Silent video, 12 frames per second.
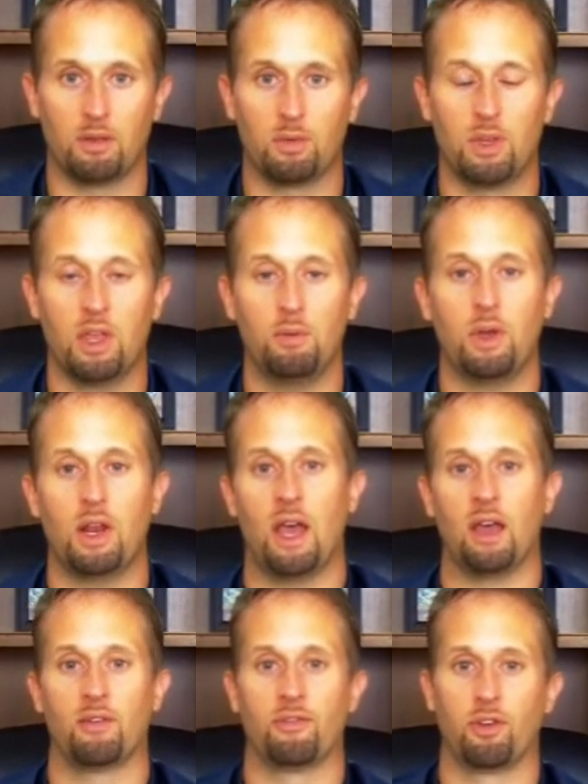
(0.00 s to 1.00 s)
We then went
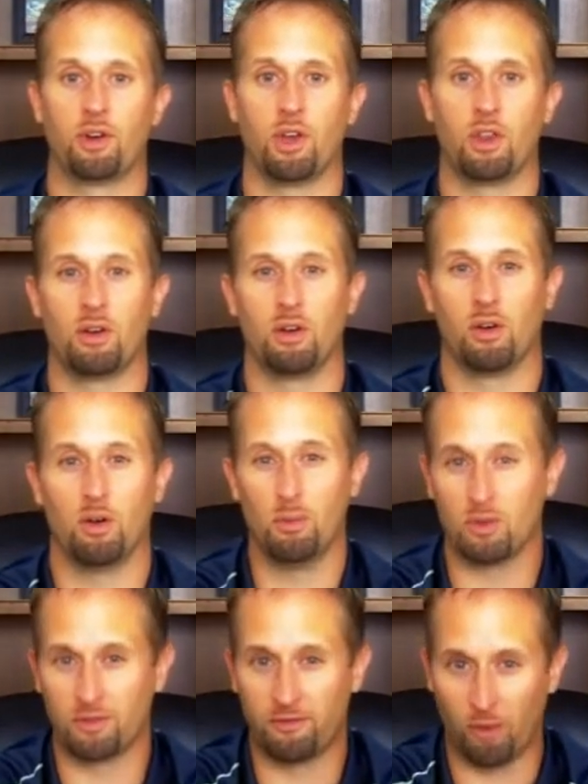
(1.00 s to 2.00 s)
on for another
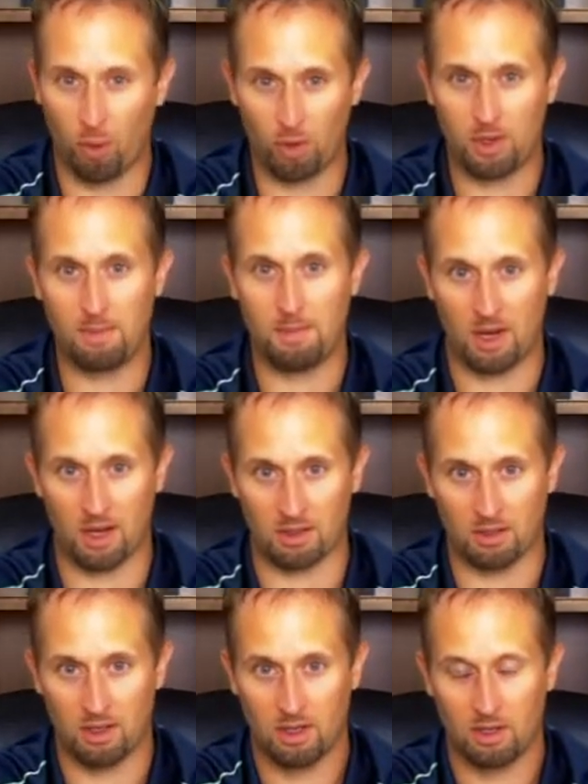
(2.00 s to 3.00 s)
almost 40
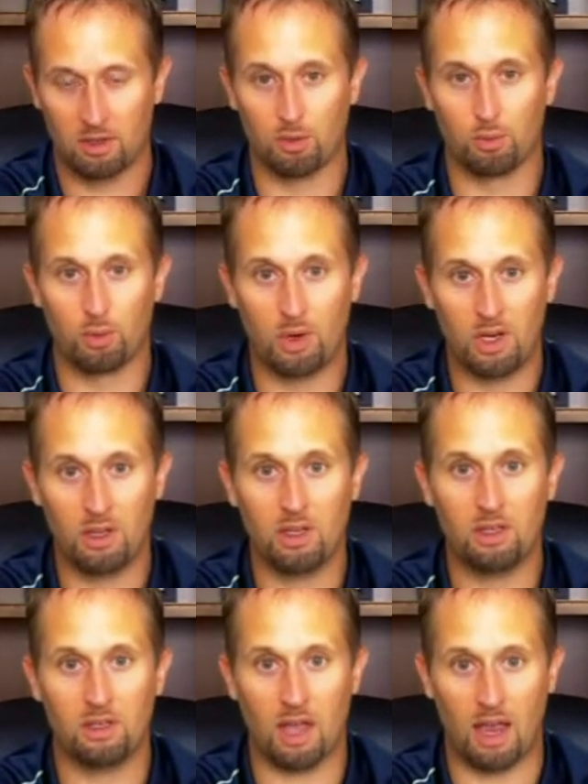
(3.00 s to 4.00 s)
minutes to really
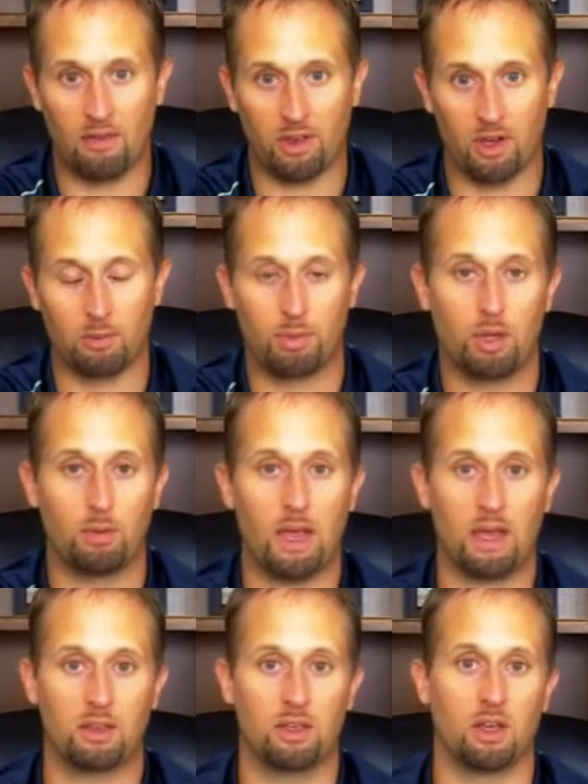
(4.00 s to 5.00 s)
dive in and peel
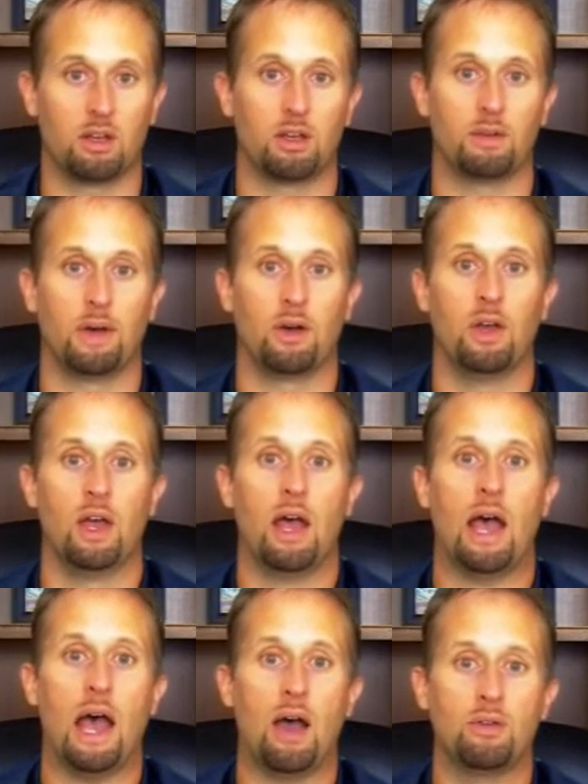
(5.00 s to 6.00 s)
back the onion about
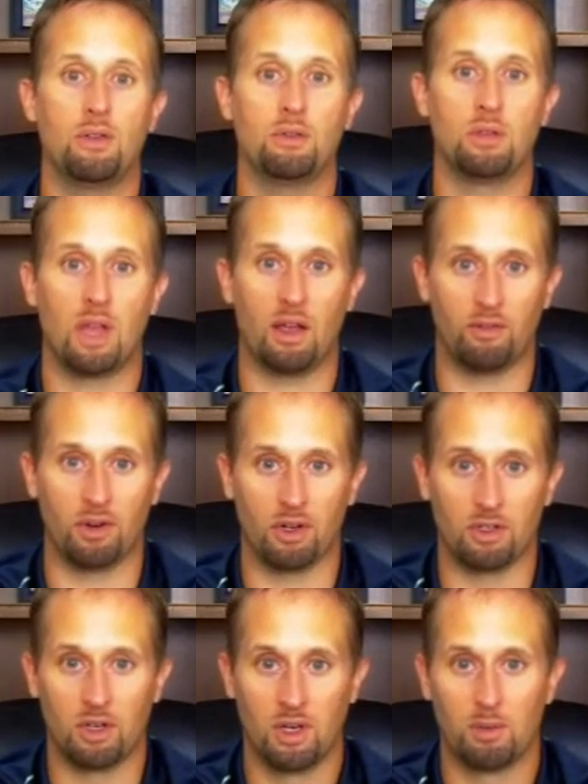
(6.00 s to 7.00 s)
how you
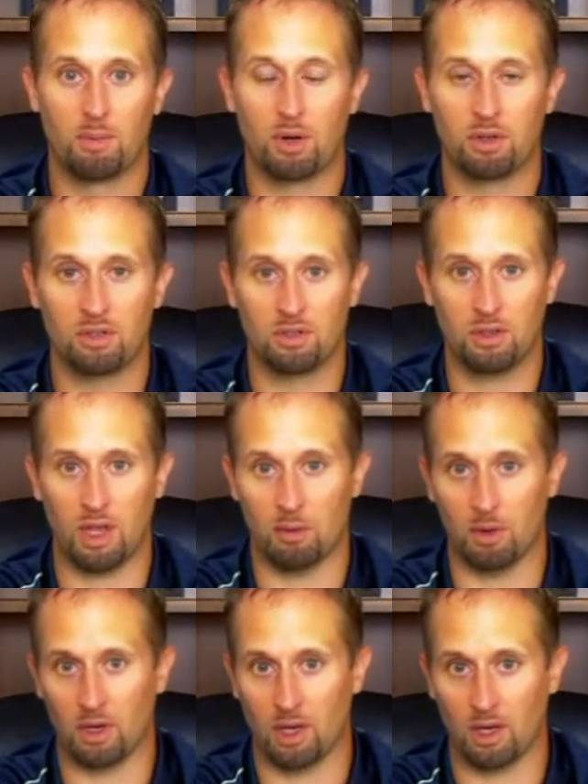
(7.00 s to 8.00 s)
leverage personal
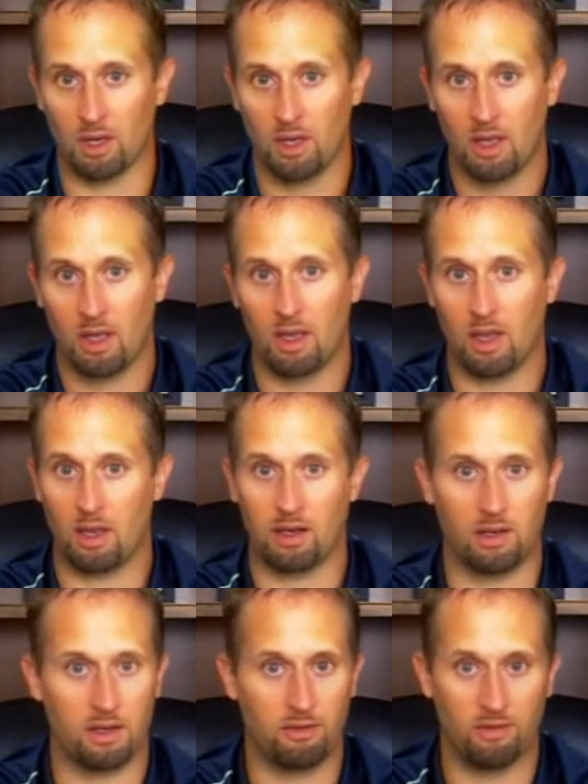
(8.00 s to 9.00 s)
networking and
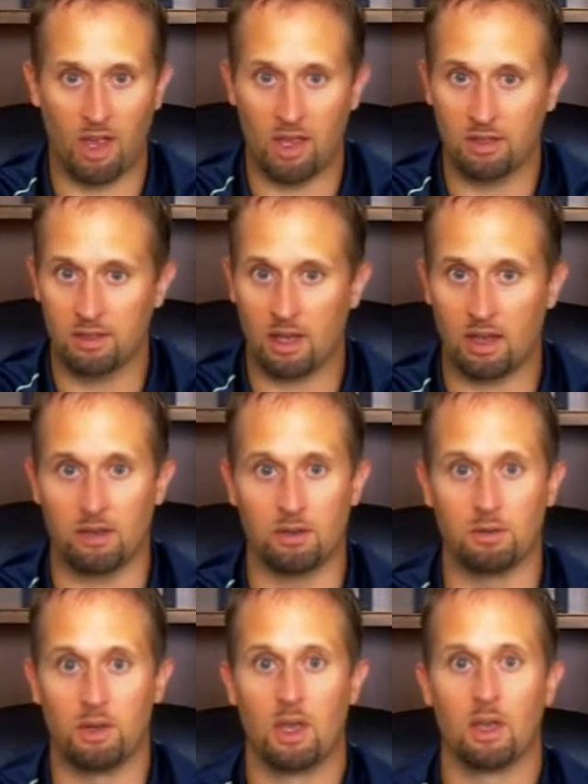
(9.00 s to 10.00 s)
events, how
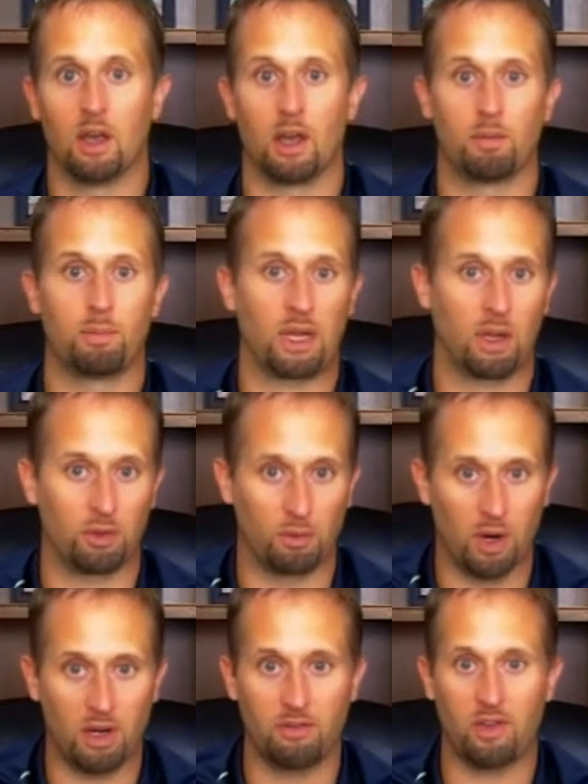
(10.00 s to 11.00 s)
you uh, pick out the
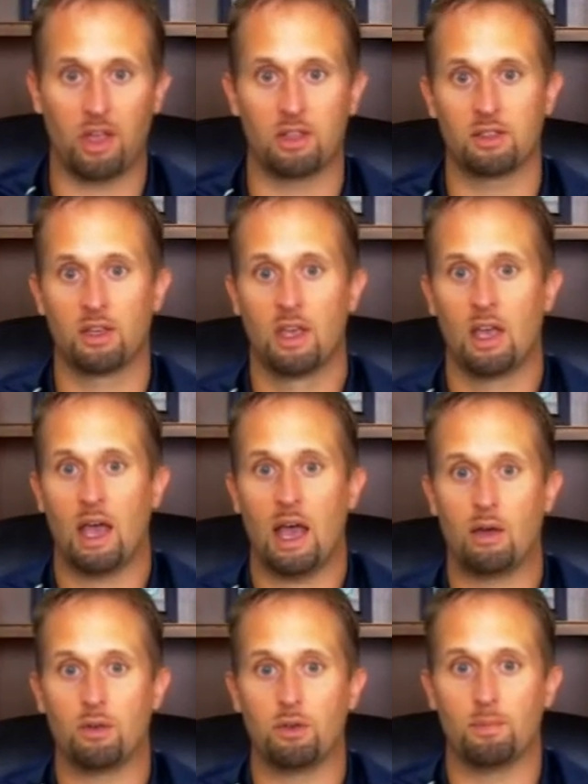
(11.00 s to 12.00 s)
right events, how
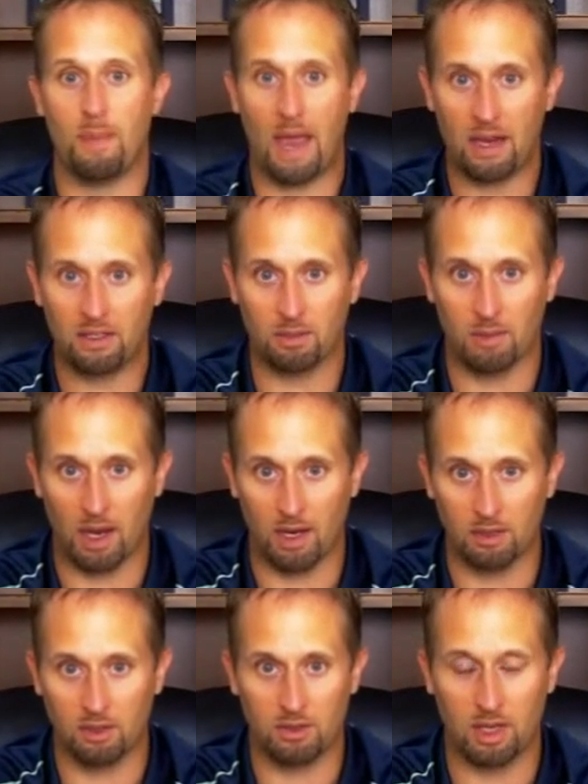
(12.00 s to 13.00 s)
you
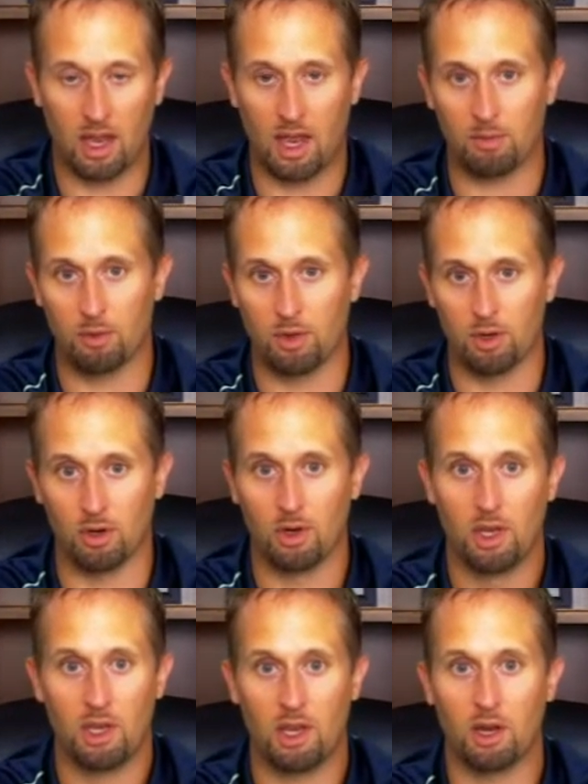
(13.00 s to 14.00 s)
maximize your time when you're
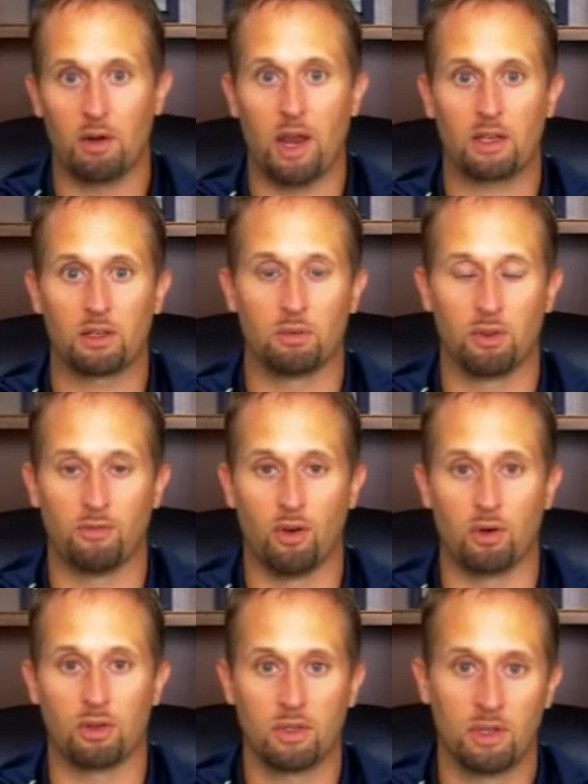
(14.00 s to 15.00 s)
interacting with
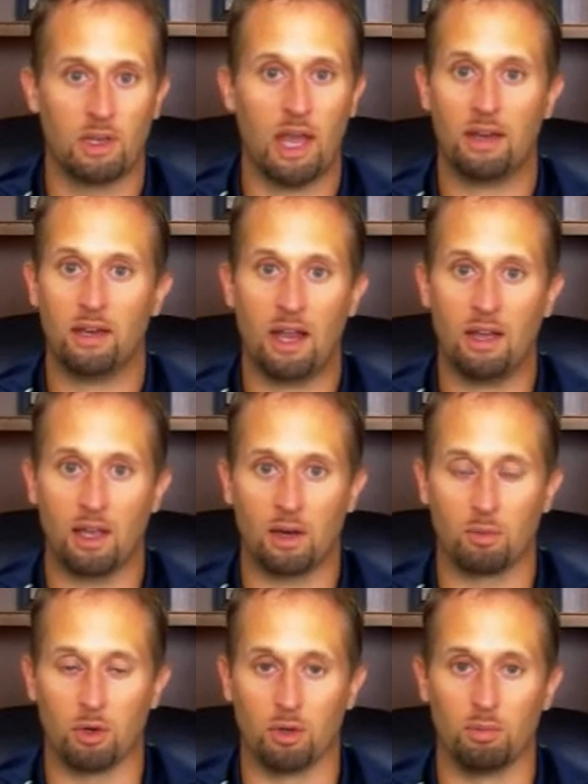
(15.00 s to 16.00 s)
folks, not in an online
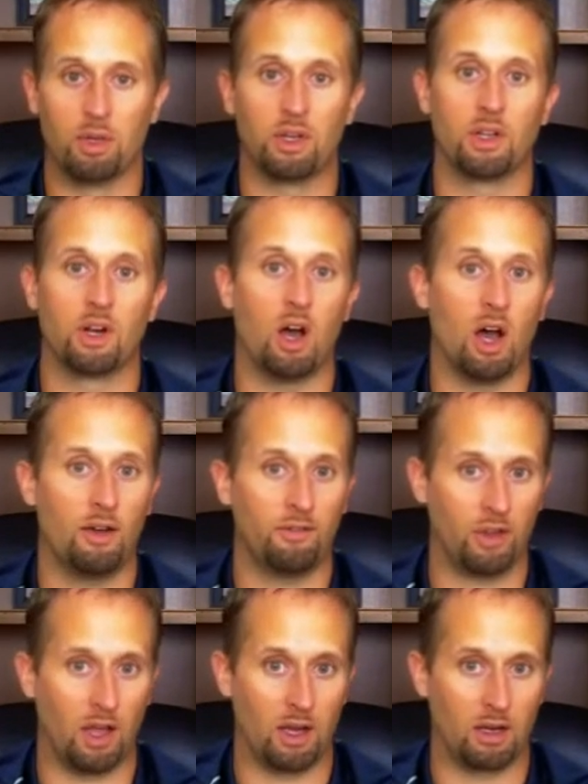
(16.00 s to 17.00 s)
world, but in an
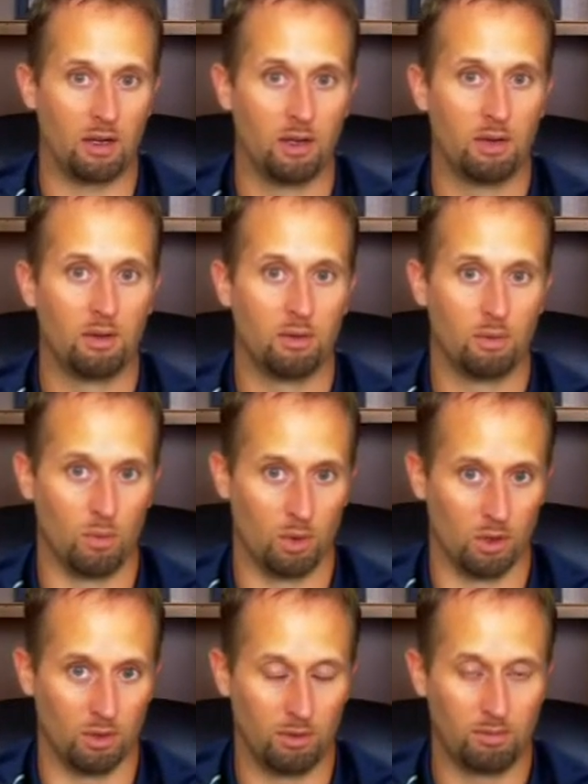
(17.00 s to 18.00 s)
offline
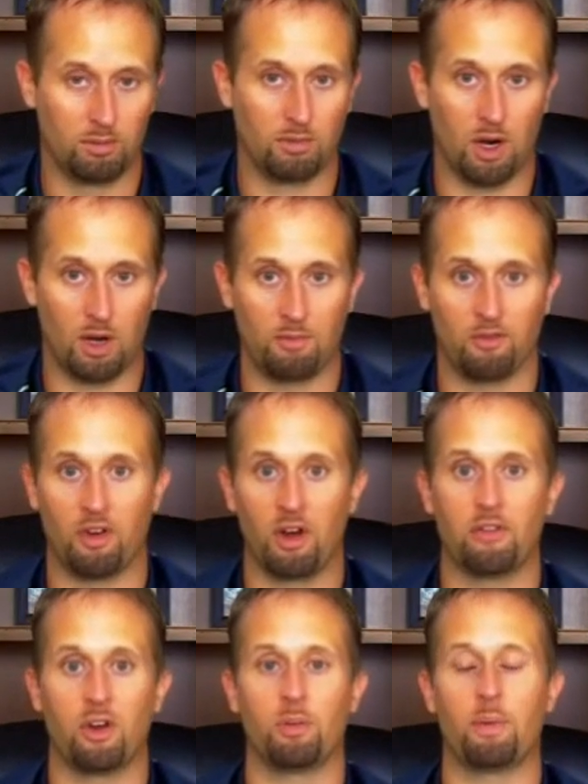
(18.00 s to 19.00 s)
world, right? Very,
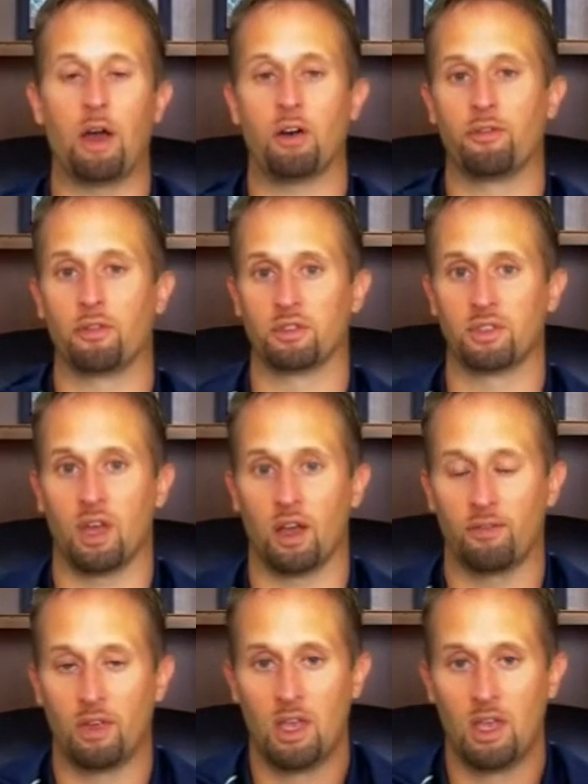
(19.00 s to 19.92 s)
very powerful stuff.